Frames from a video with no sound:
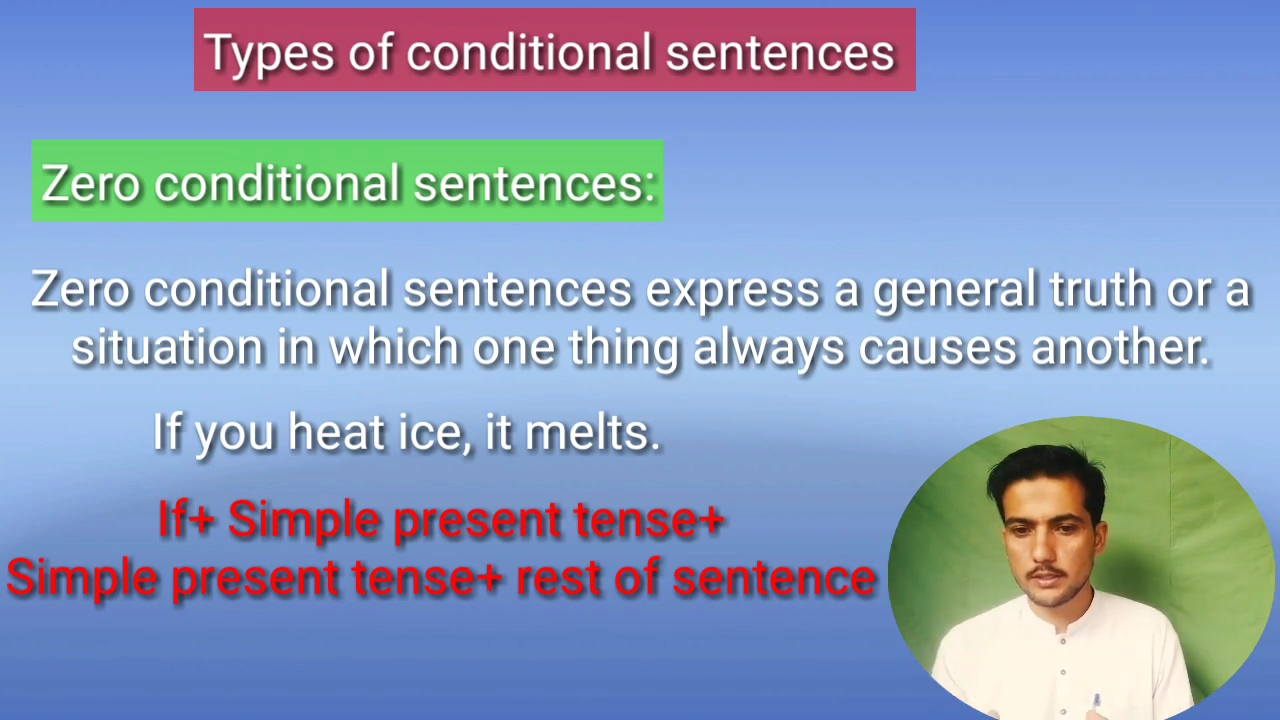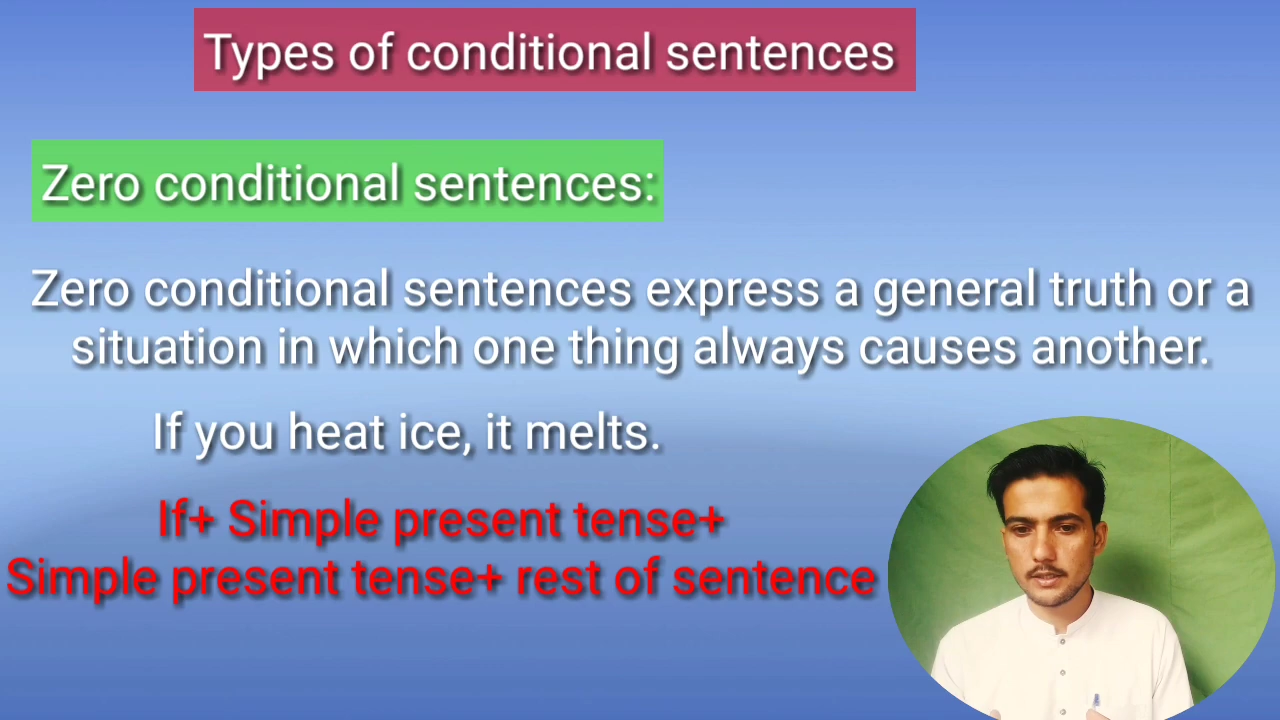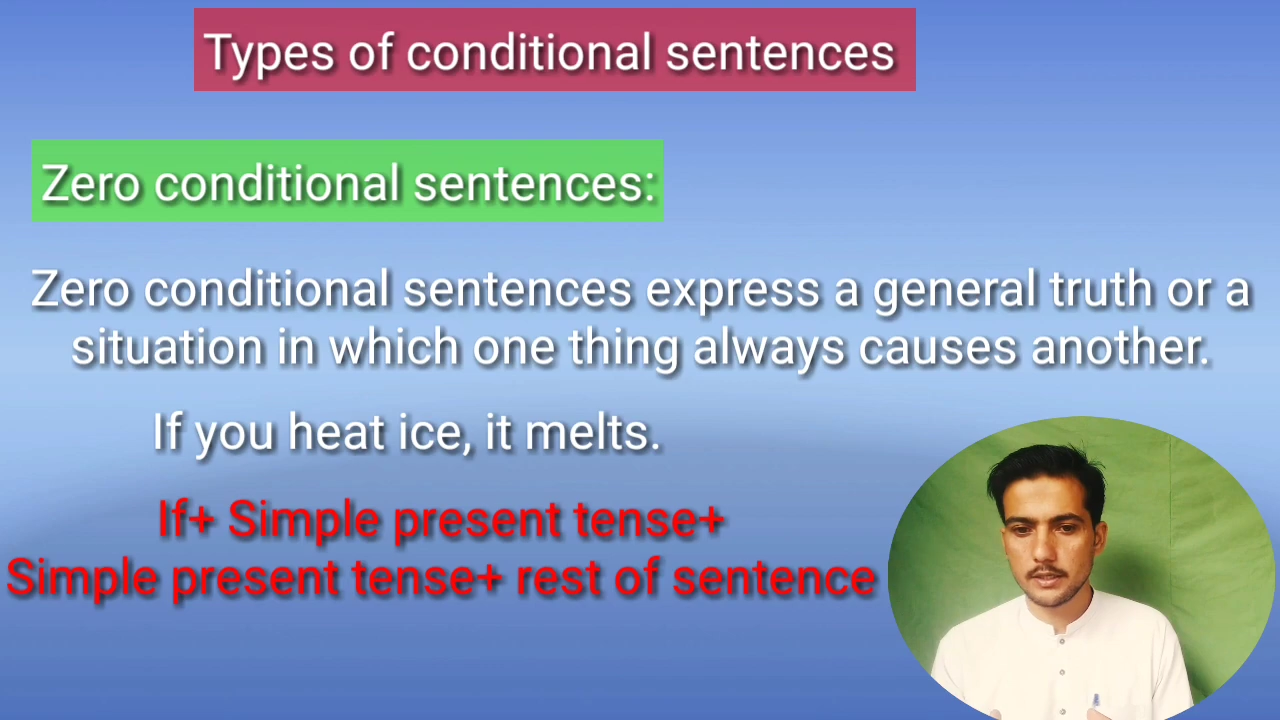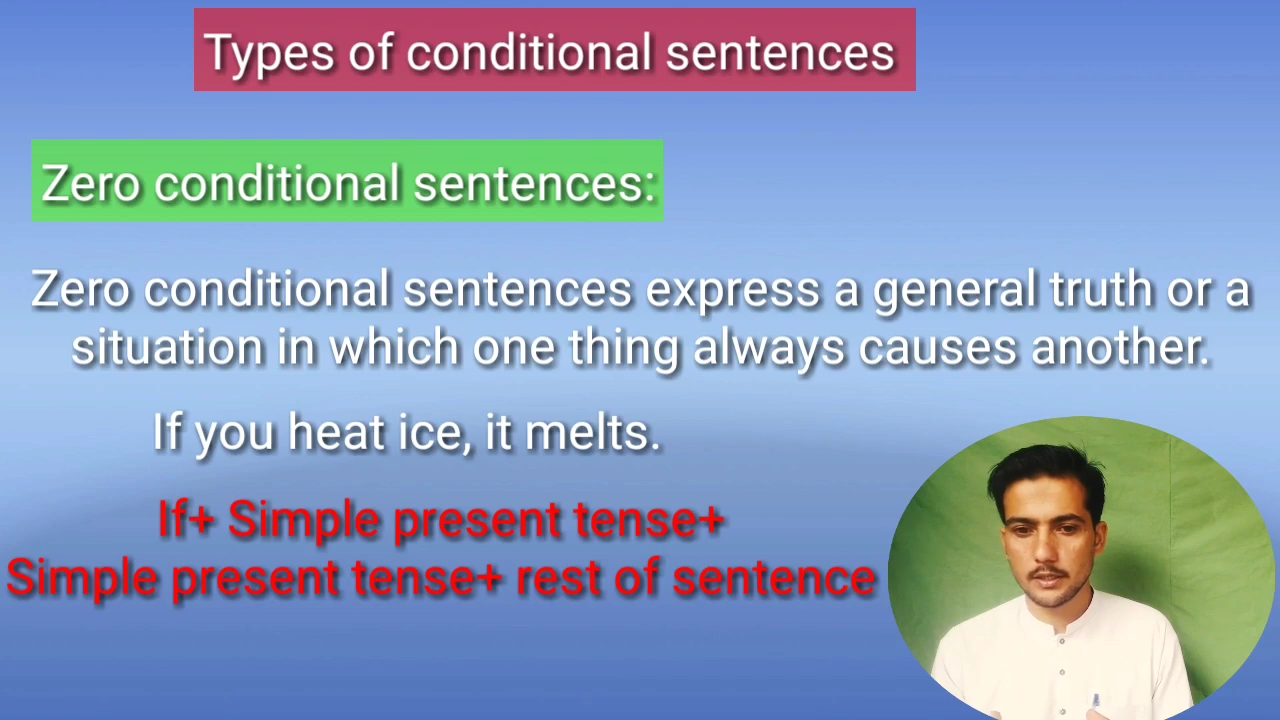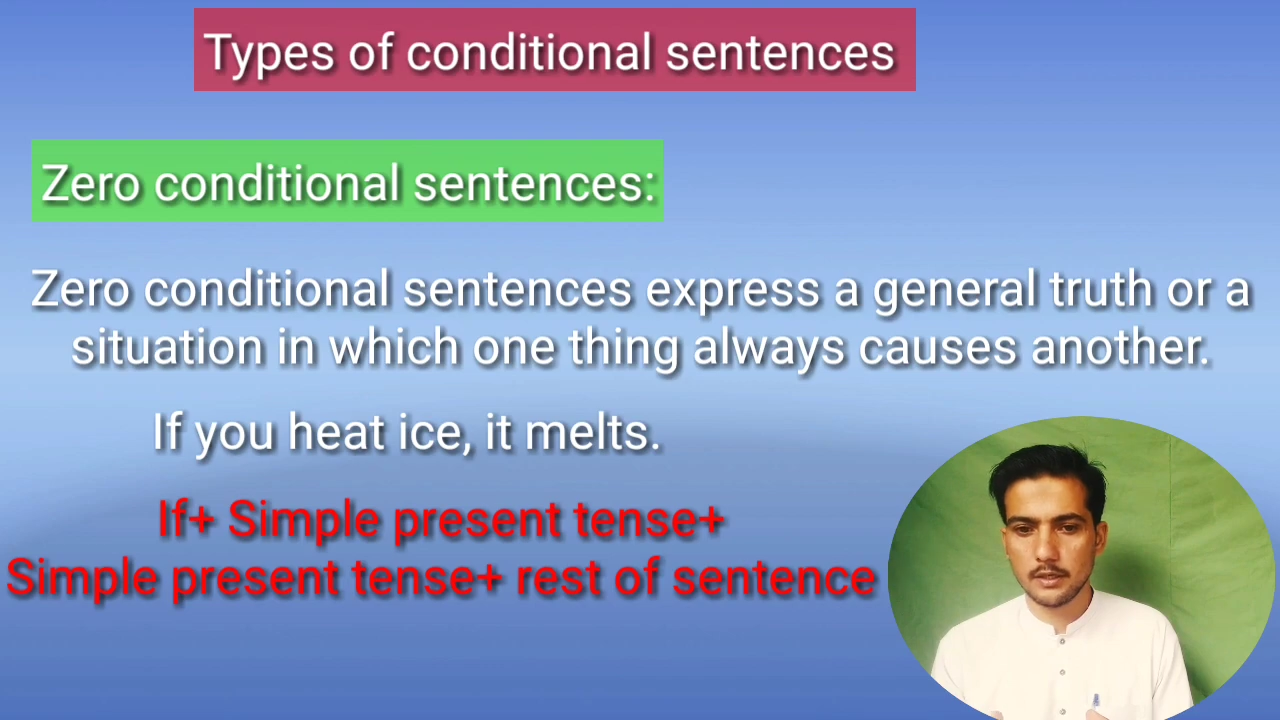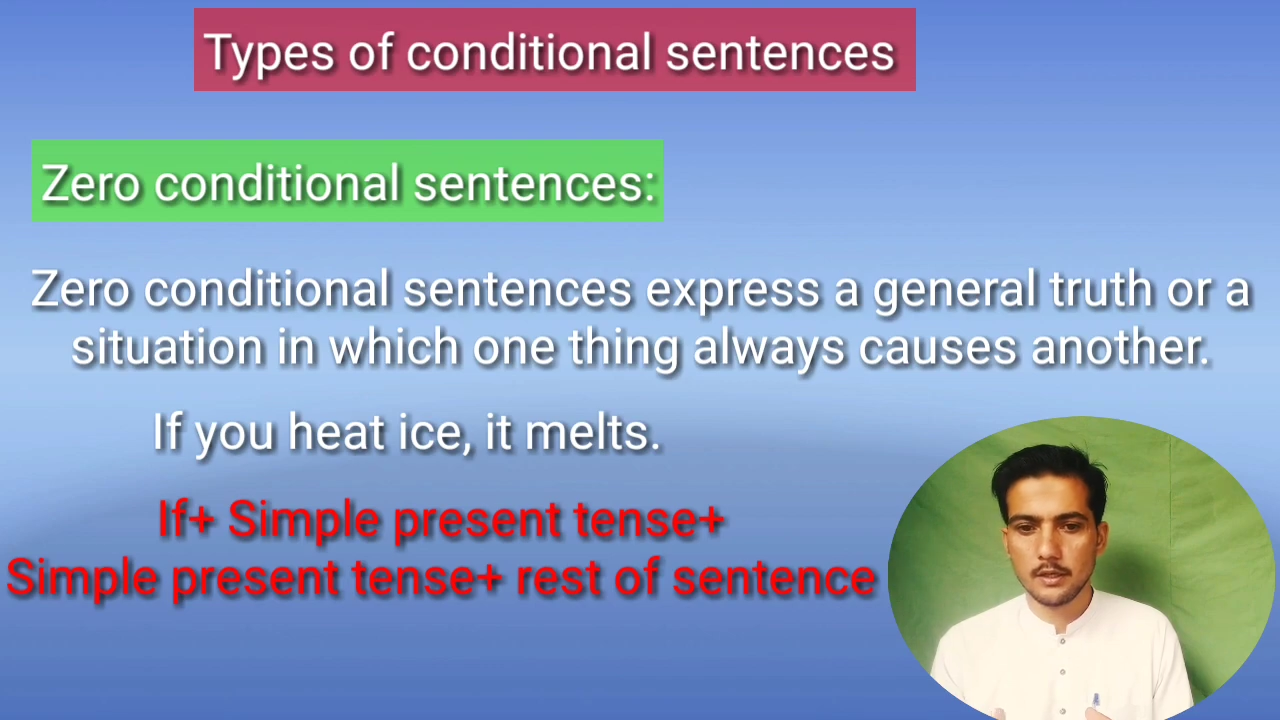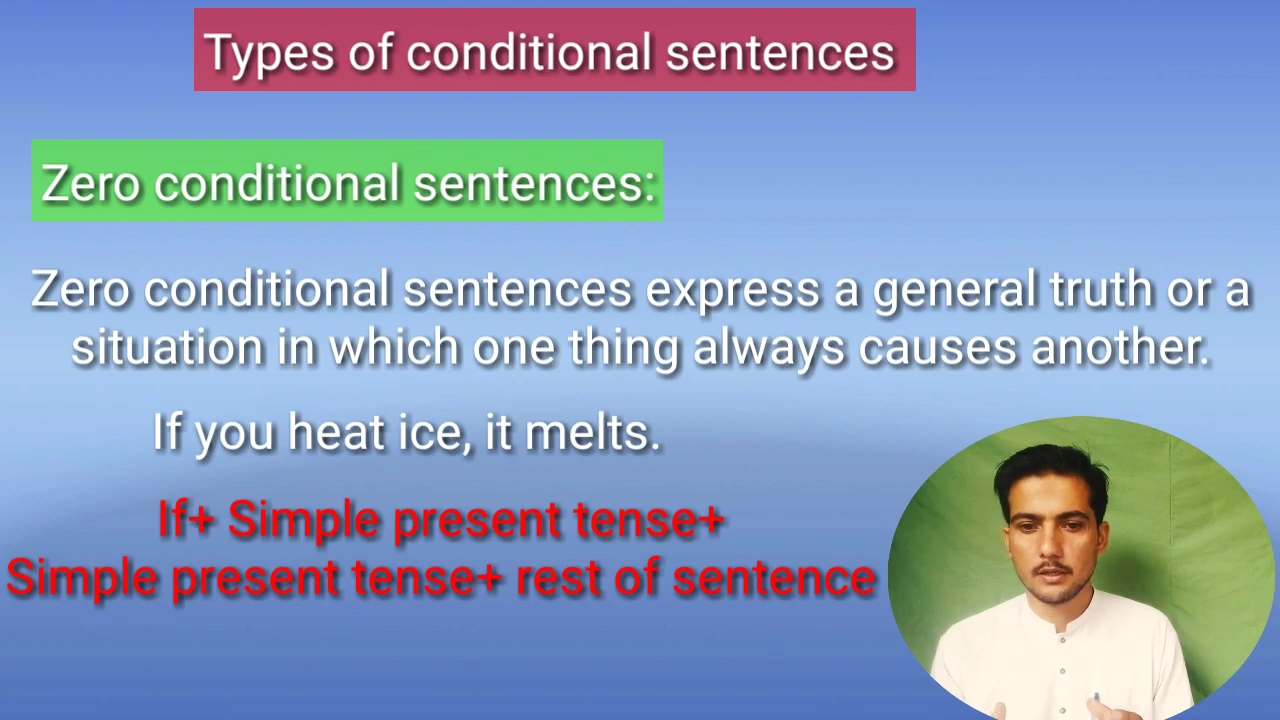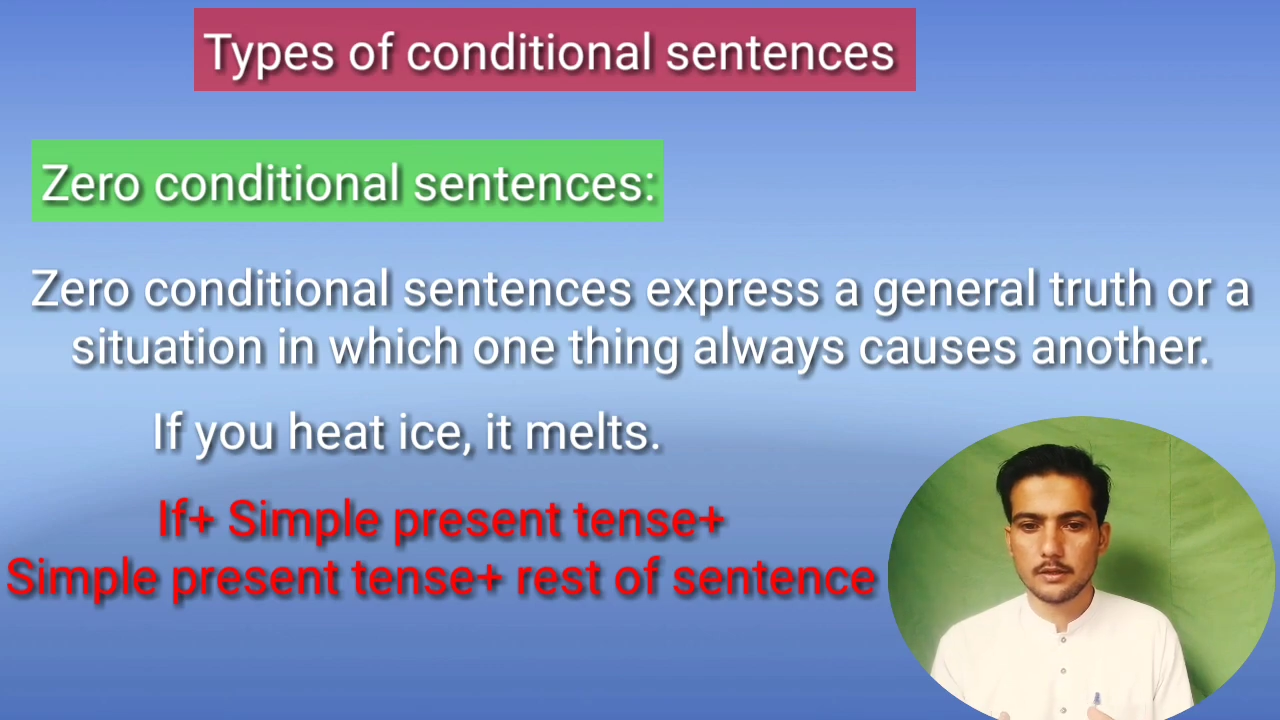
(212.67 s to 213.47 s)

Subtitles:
see here